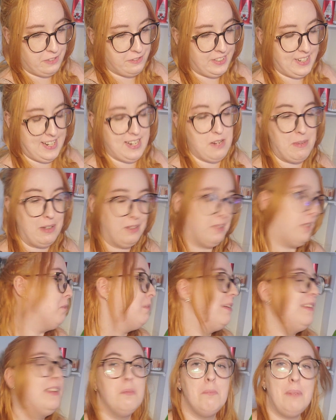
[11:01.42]
to forget about
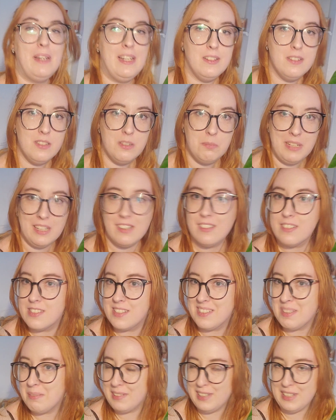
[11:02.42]
them in the bins because
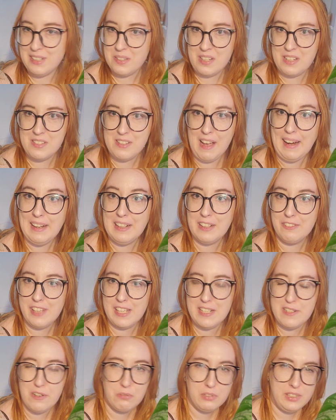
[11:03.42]
the humidity stays high enough
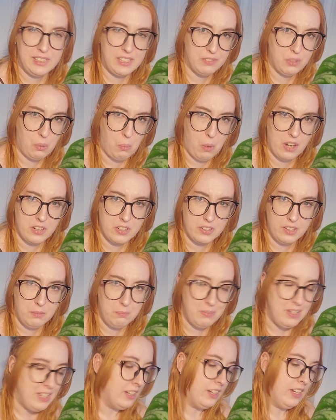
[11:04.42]
that I don't really have to water
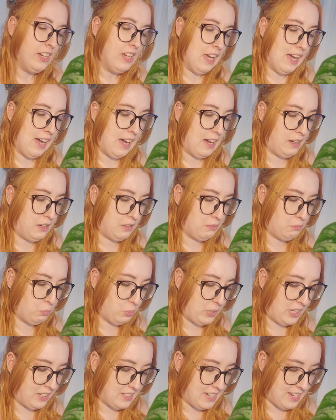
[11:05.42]
them.
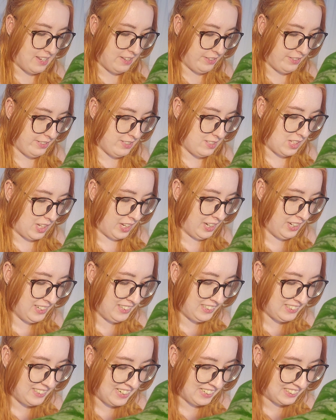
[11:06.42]
Whereas
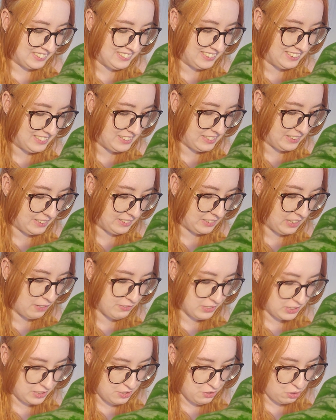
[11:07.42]
now that the
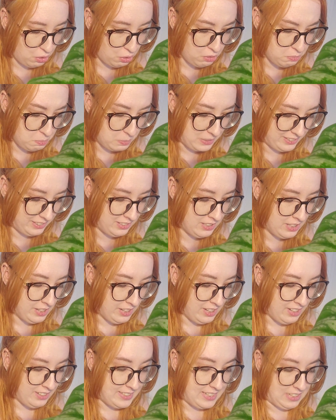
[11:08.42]
cover is open,
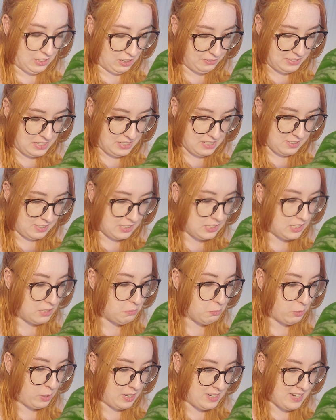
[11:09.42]
they obviously need
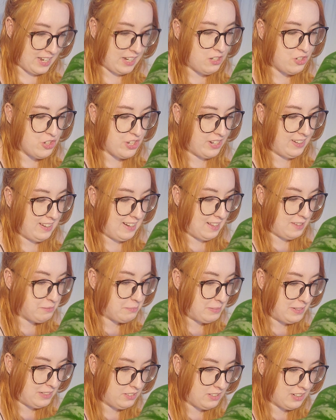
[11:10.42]
more attention and I've
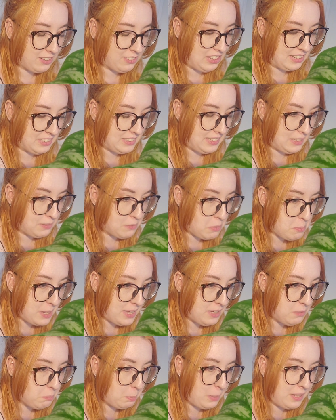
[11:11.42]
been neglecting them a
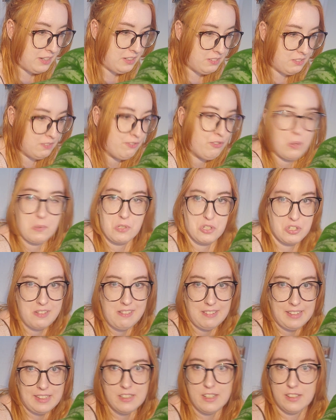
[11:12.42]
bit, but
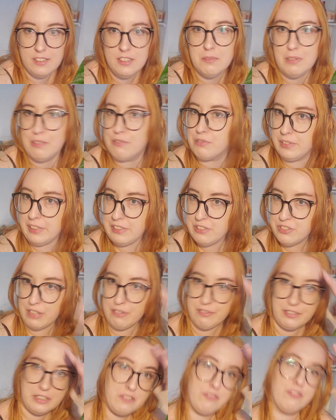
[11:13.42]
fortunately none of them have really
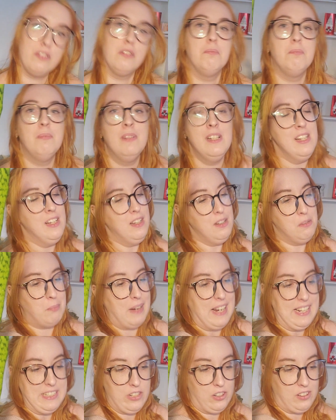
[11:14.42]
suffered from
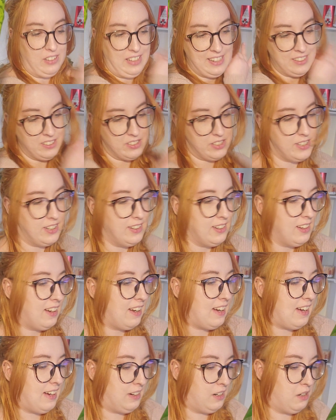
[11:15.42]
my neglect.
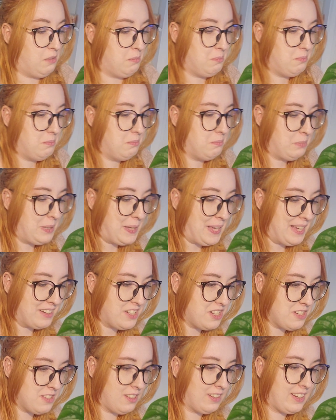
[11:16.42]
But yeah,
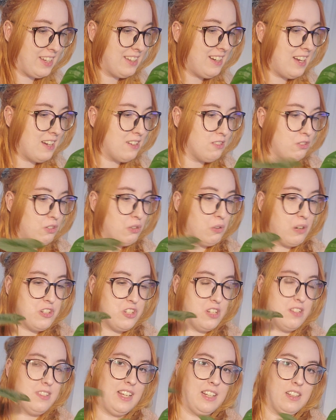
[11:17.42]
just look at how
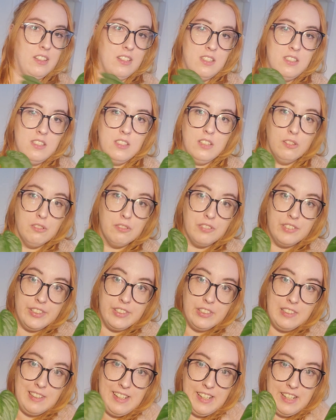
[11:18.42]
gorgeous like the
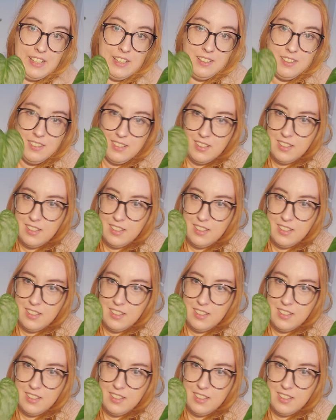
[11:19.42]
silvery